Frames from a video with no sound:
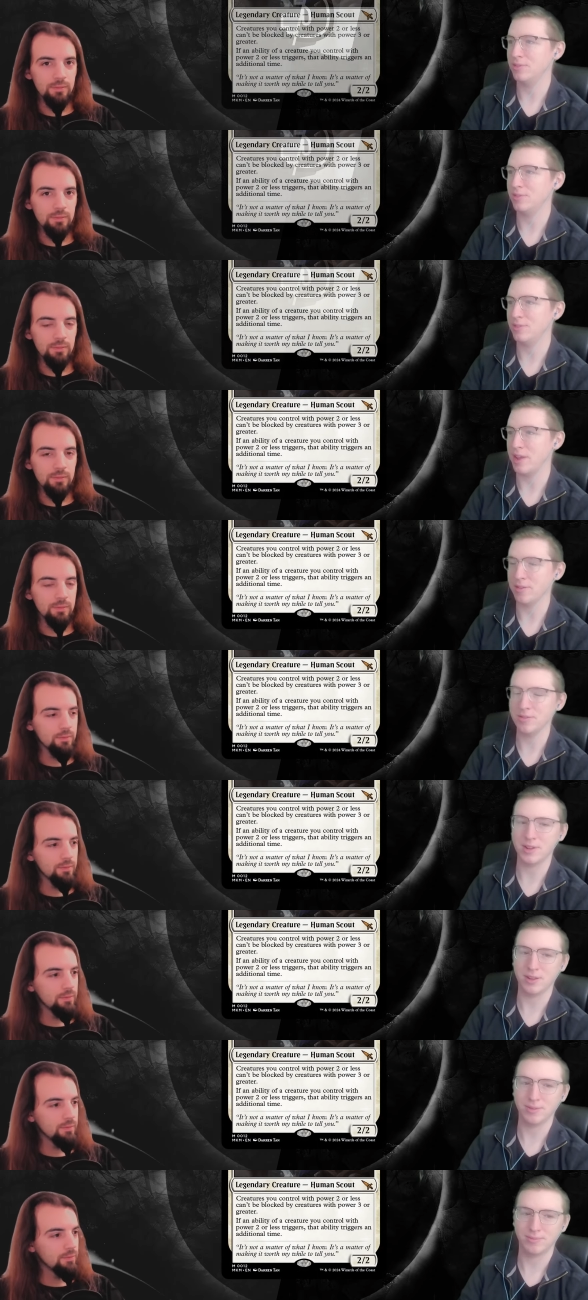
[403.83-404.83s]

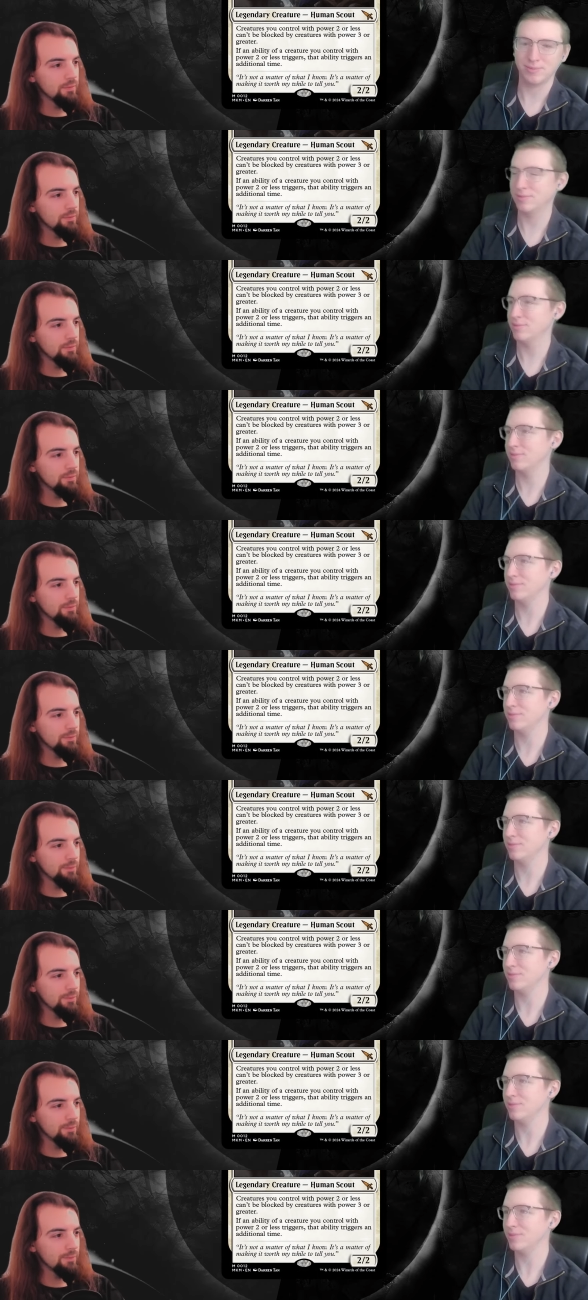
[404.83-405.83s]
Speaker 1: Delney.
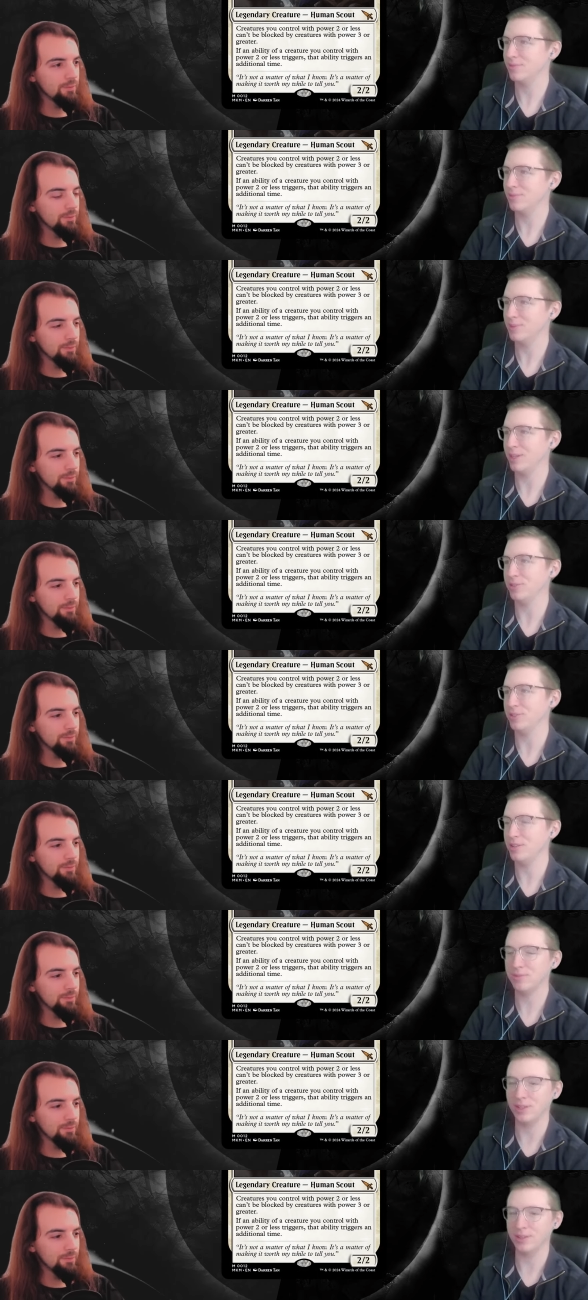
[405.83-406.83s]
Delny,
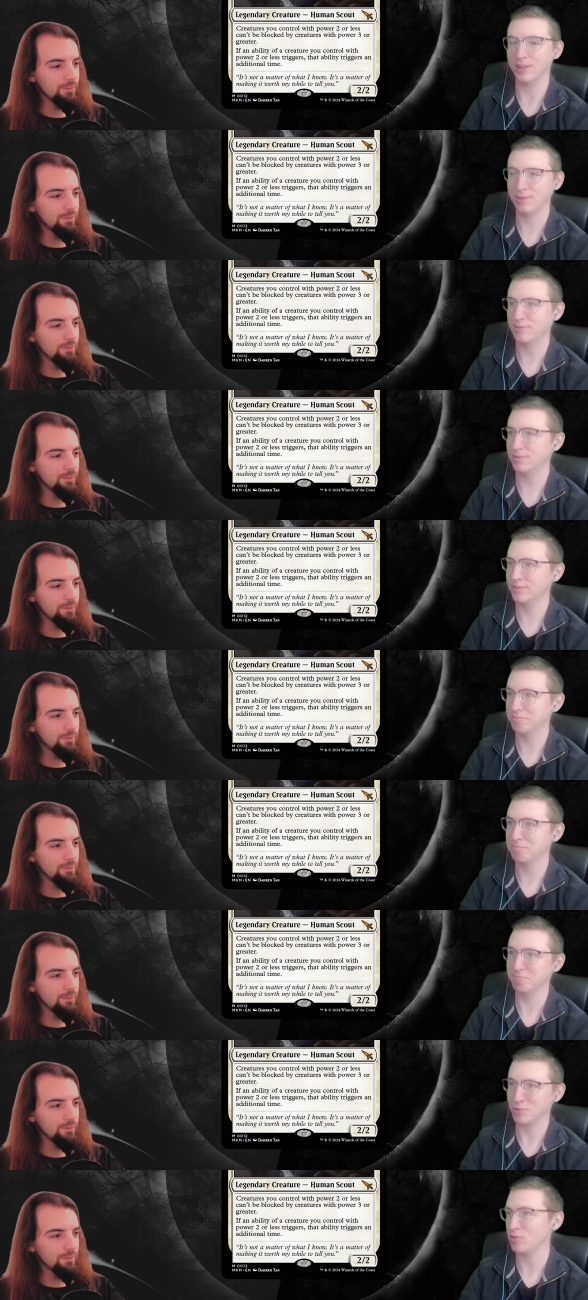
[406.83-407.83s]
Delny,
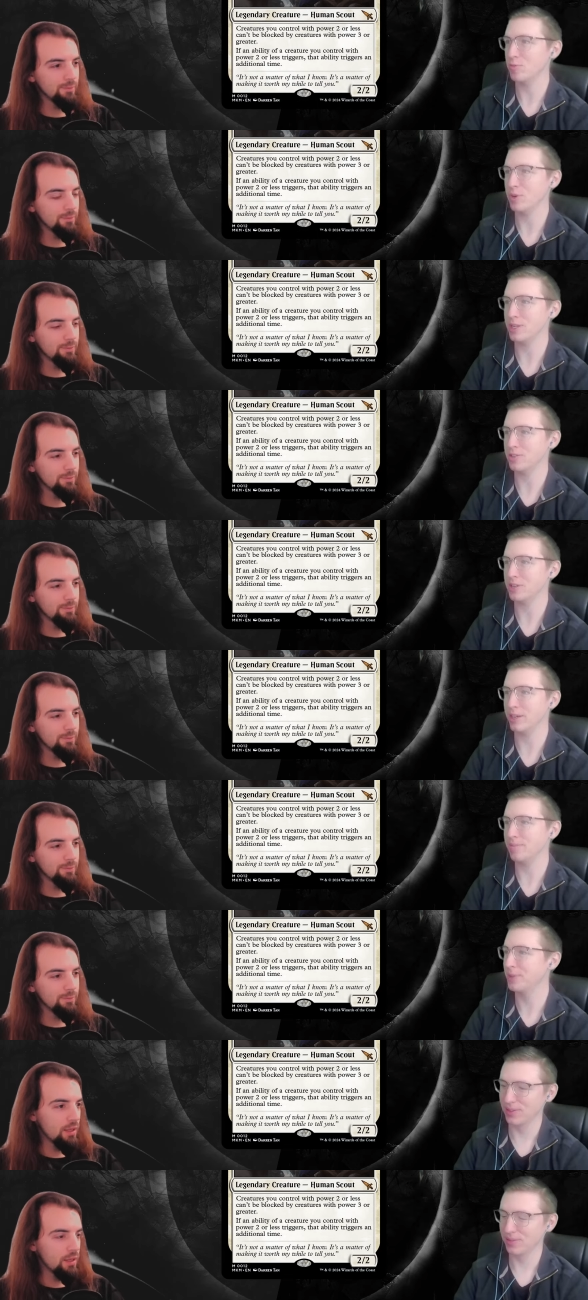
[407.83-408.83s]
Streetwise Lookout.
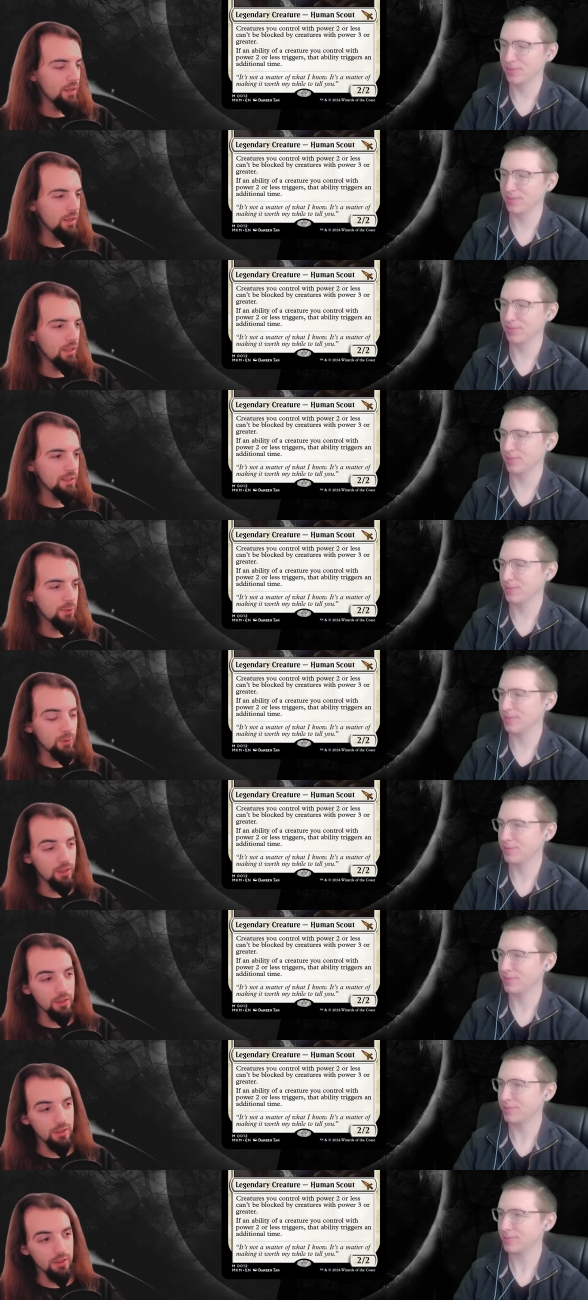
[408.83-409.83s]
Speaker 2: Yeah, so
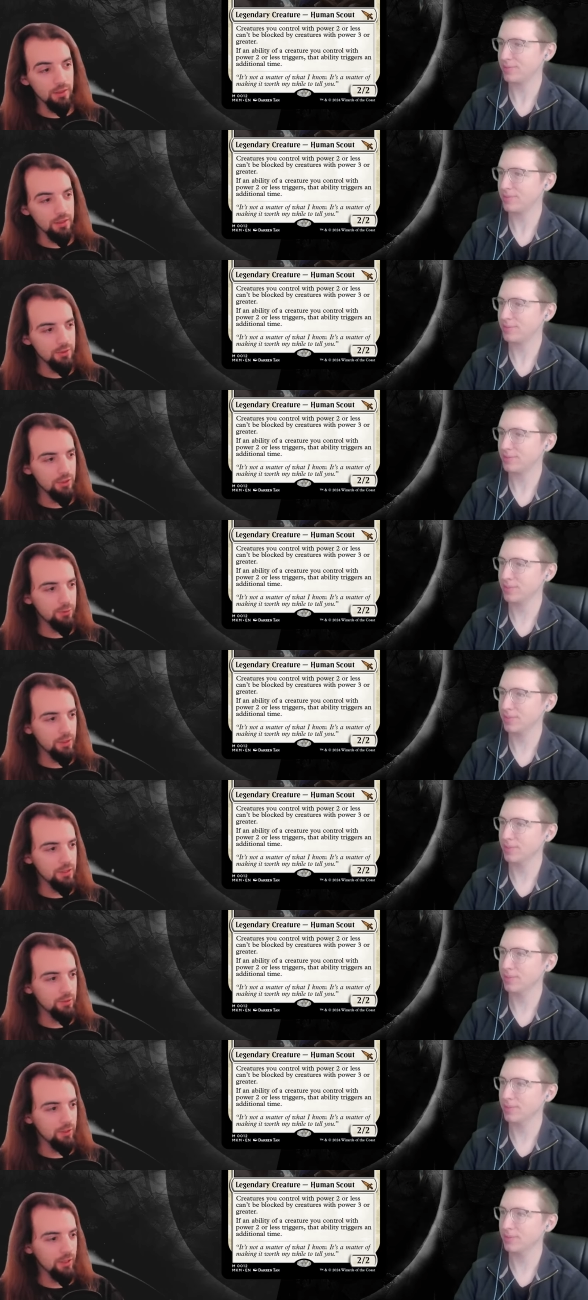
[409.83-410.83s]
uh, Delny
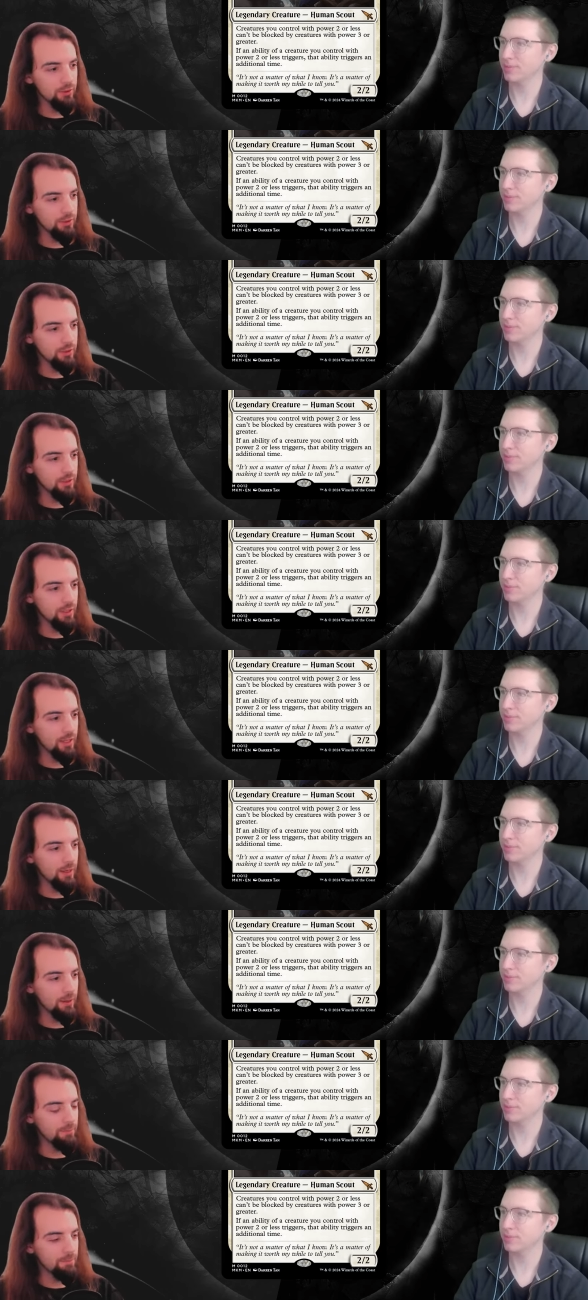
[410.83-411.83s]
Streetwise Lookout,
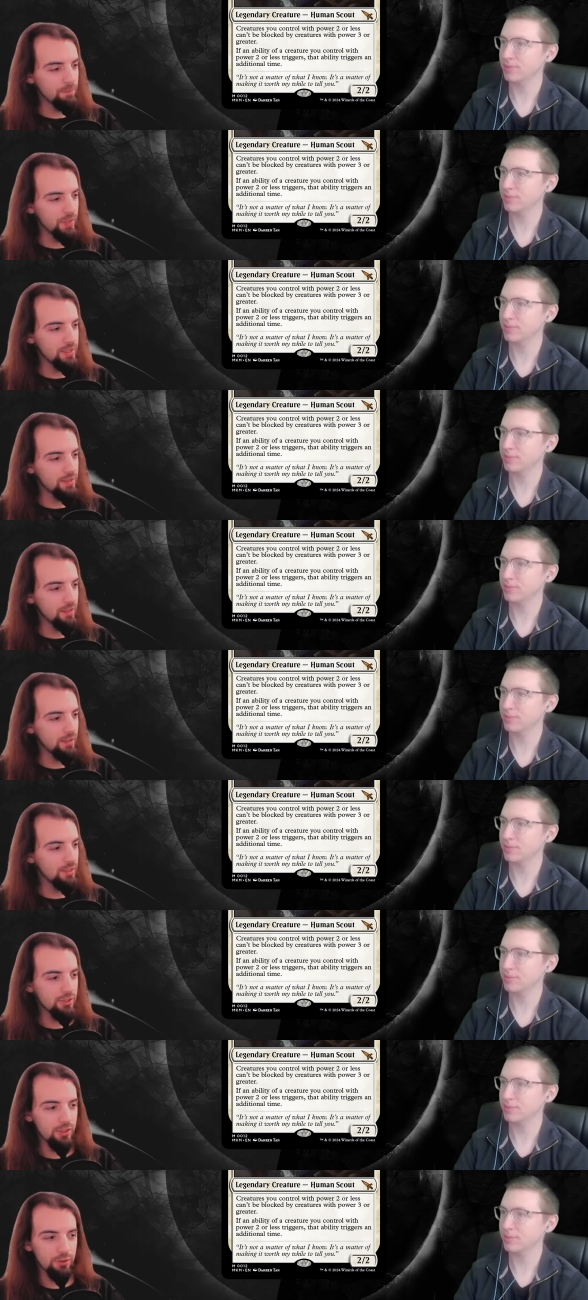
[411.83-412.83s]
um, it's a
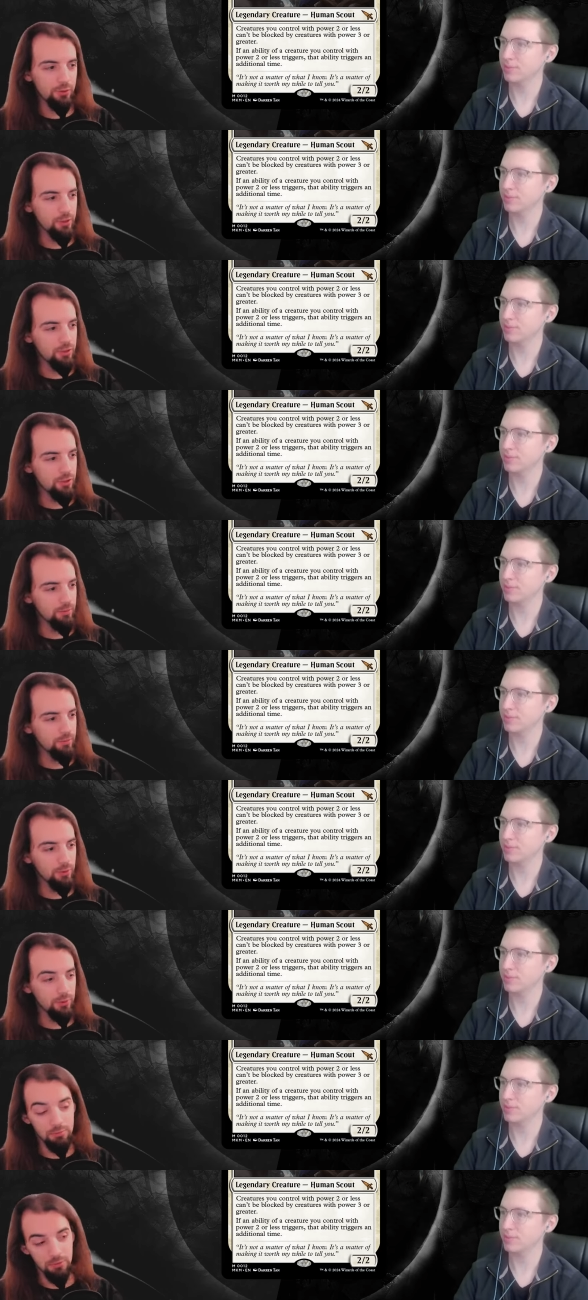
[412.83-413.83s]
legendary creature,
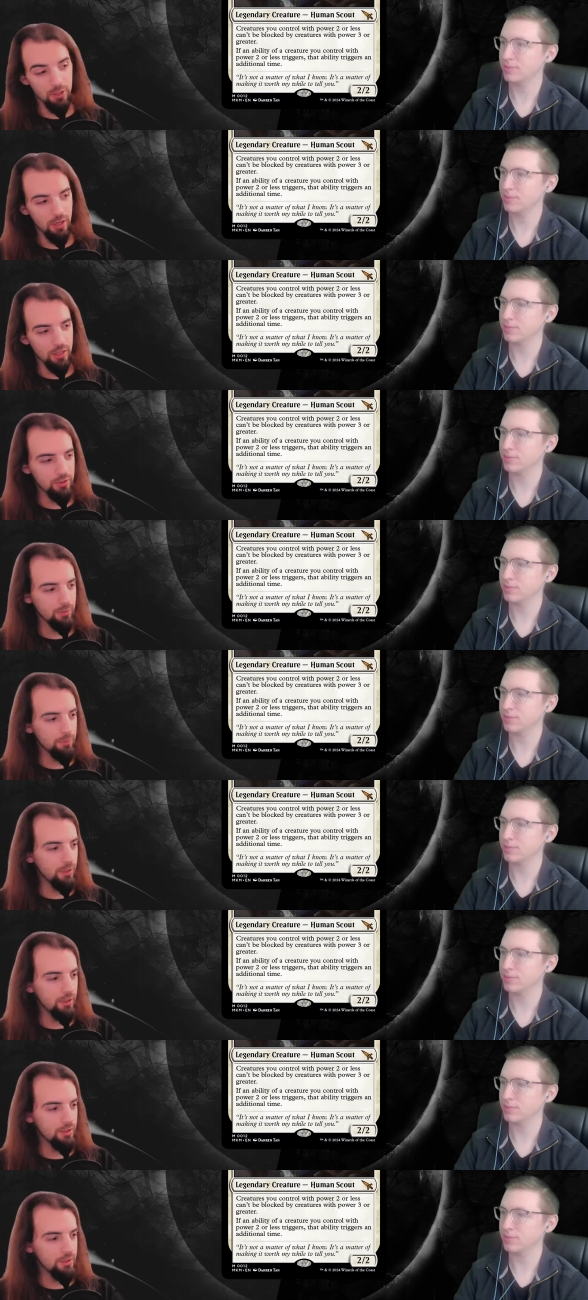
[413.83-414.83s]
so you can actually
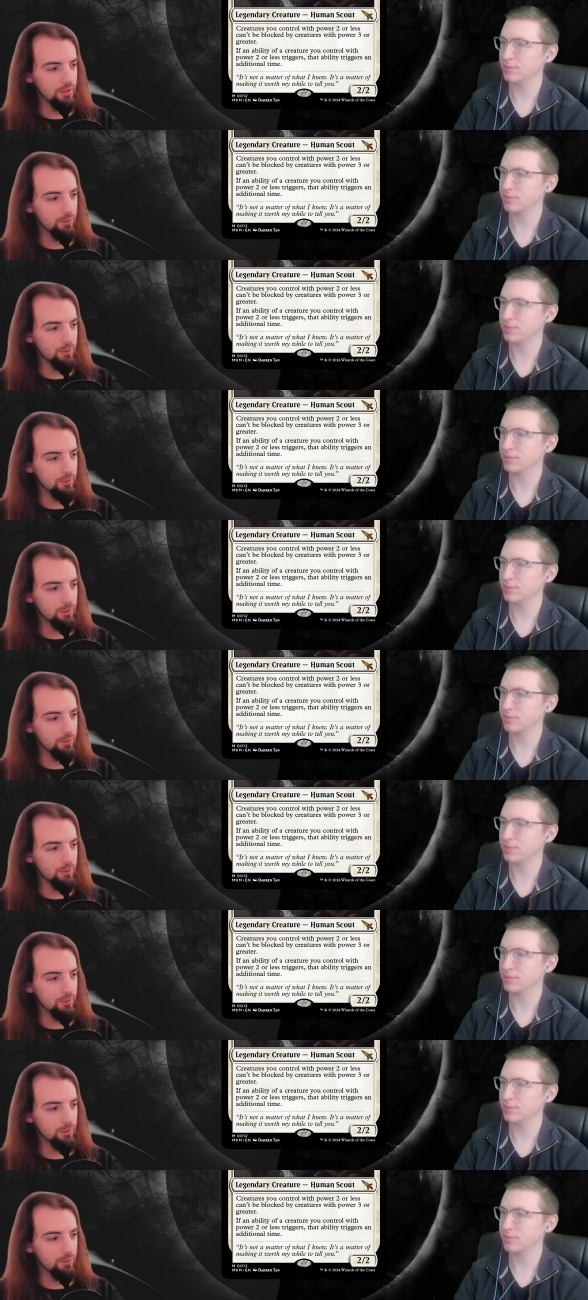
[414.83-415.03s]
play it as a